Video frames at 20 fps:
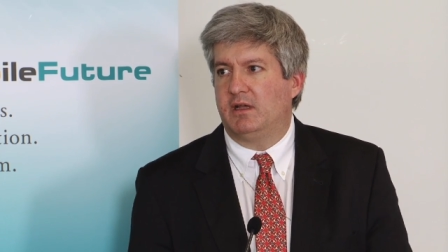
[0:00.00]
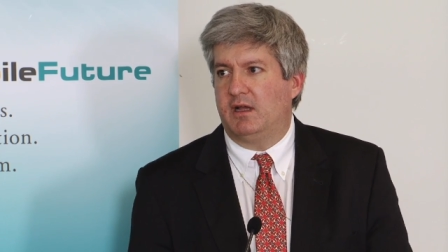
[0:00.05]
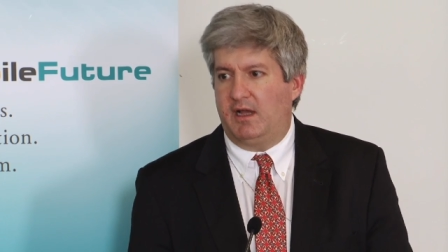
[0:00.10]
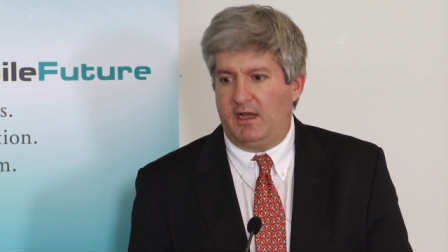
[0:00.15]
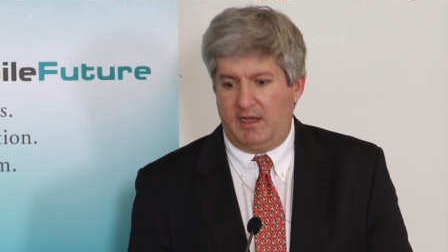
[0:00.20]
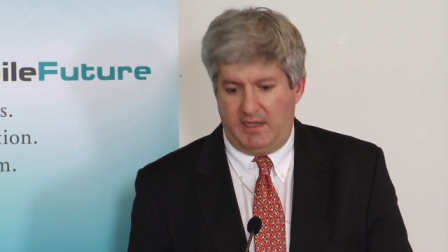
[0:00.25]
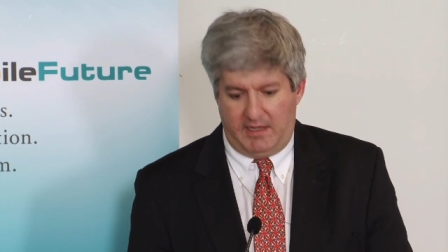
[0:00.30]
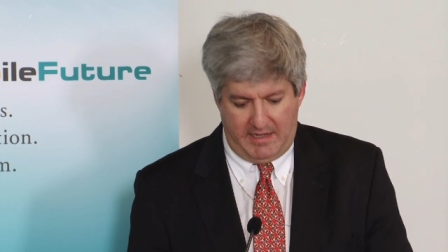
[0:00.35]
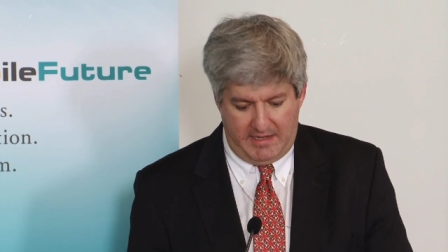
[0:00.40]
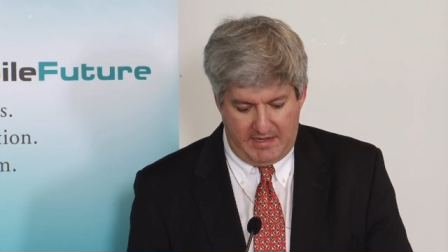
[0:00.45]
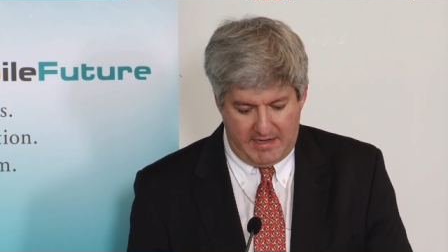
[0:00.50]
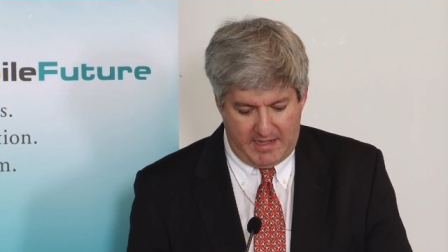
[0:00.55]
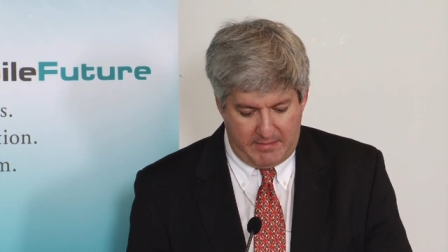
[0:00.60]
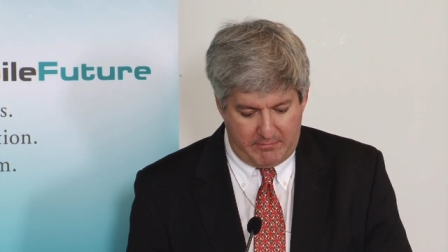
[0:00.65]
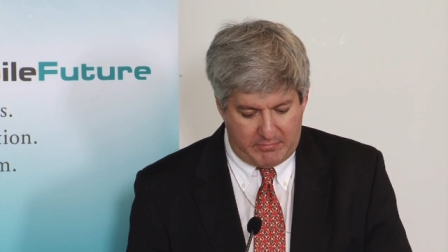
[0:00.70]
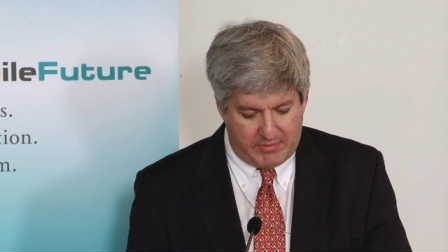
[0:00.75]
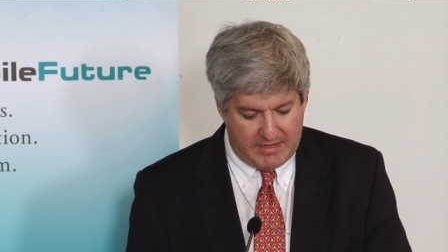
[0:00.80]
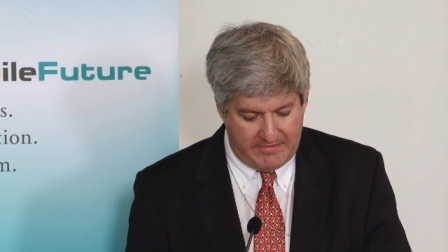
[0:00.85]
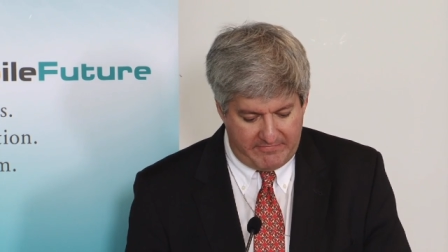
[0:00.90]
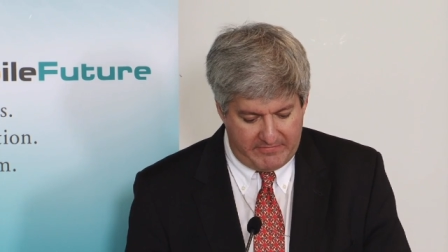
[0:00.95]
and
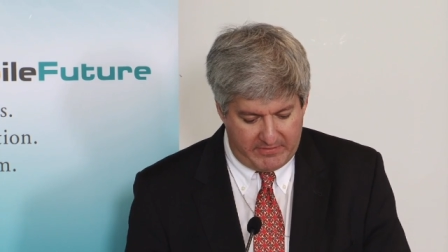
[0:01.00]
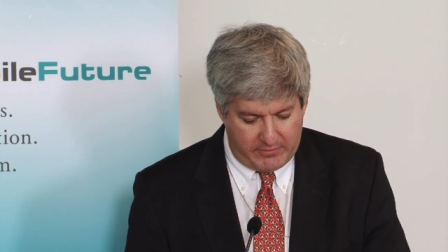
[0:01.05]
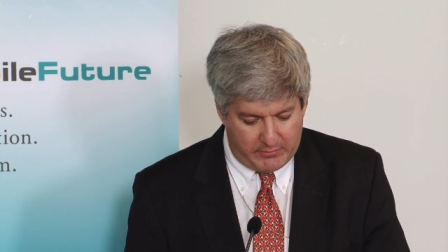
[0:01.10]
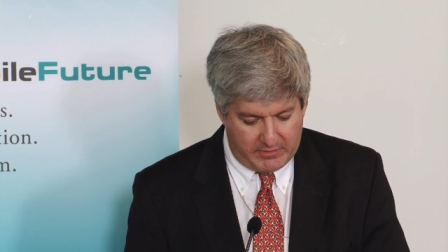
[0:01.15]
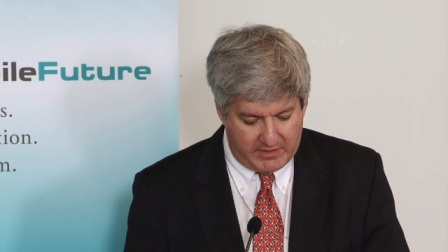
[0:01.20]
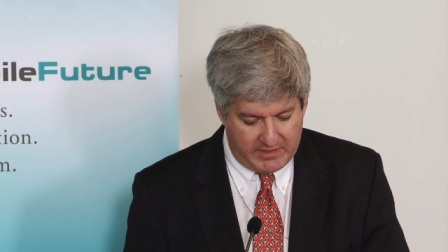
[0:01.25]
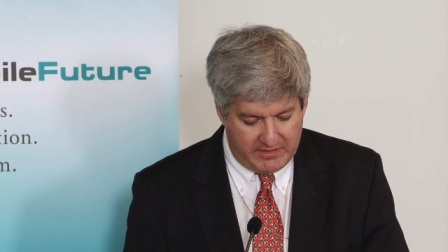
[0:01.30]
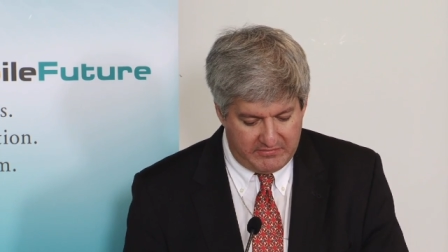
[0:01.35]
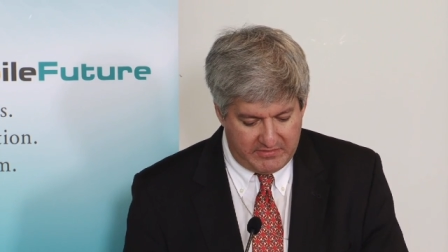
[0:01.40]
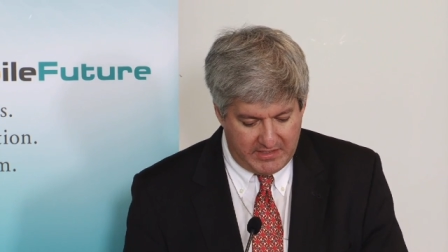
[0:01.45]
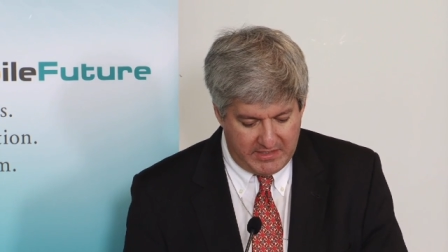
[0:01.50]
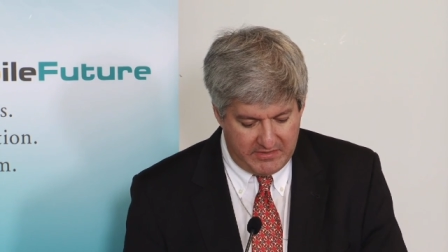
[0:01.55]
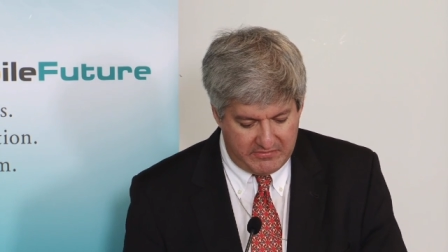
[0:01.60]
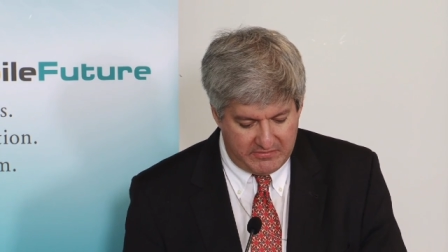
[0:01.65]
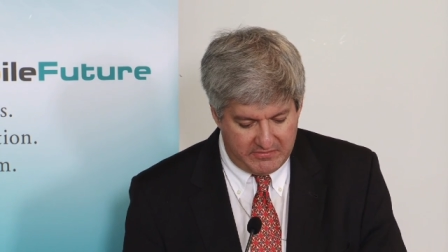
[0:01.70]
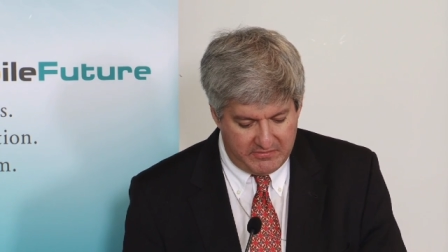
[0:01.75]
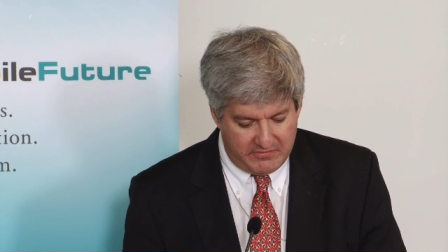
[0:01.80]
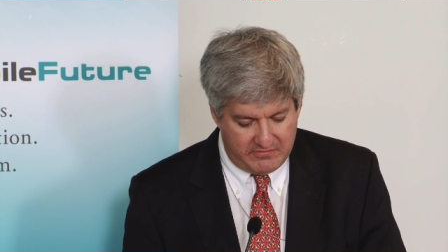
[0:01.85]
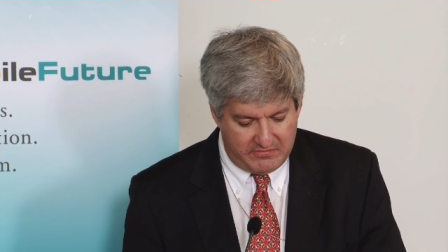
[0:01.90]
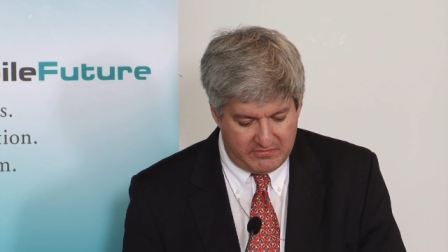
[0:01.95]
nonprofit
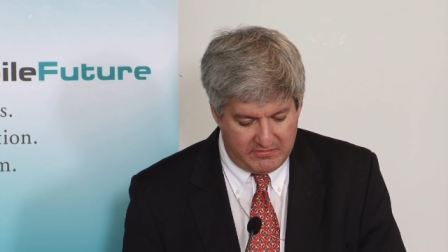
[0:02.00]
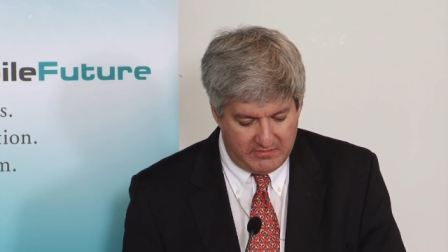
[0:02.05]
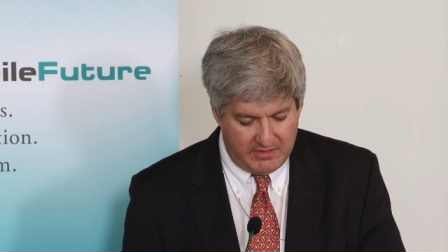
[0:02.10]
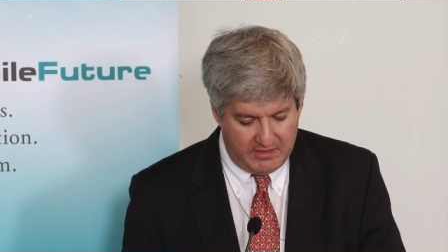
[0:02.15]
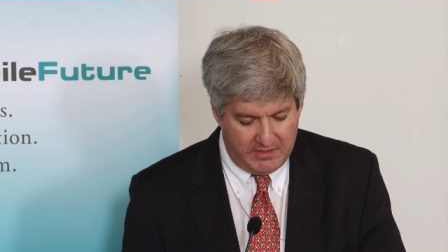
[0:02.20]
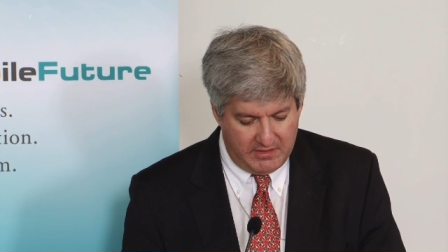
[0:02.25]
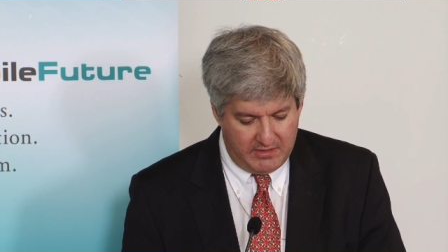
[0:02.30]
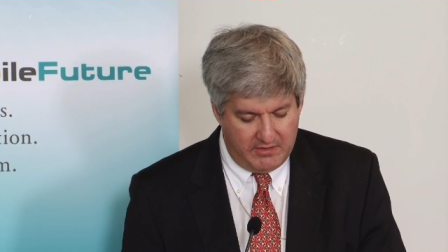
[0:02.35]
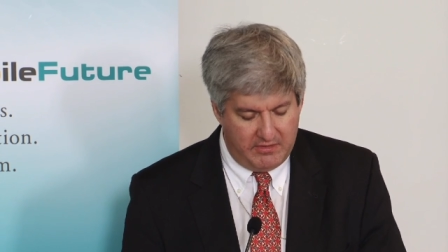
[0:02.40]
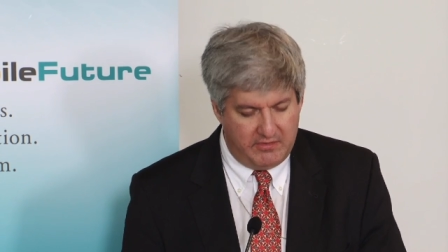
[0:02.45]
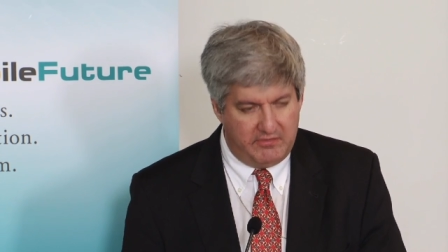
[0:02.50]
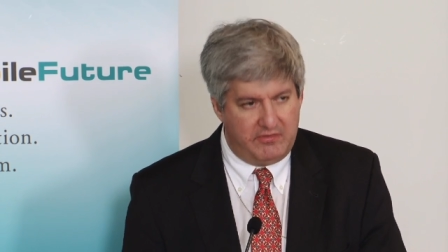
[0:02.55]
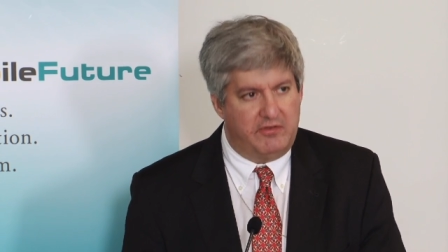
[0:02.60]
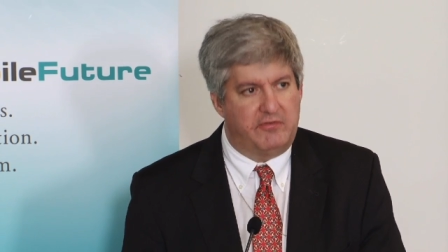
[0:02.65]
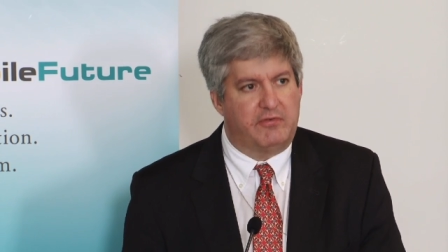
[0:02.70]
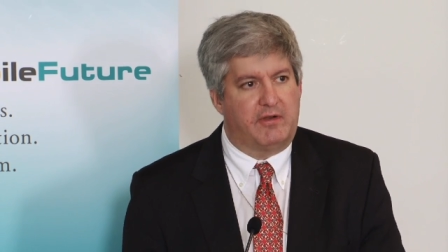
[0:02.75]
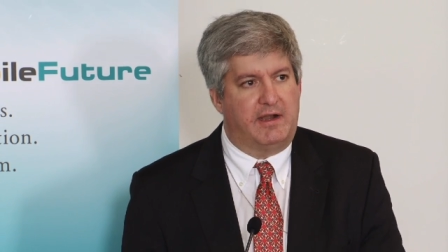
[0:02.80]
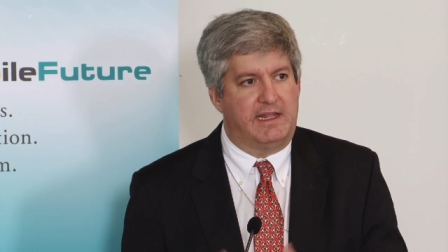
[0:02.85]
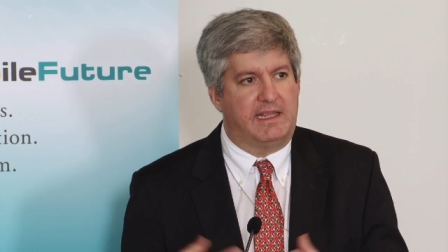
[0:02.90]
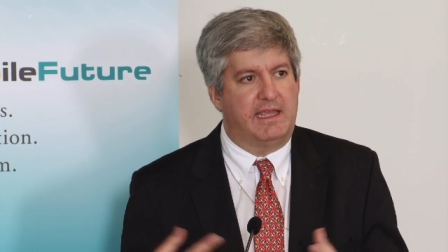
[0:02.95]
organizations
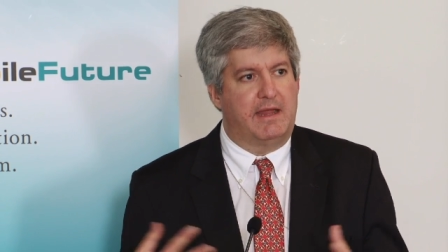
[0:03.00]
to try to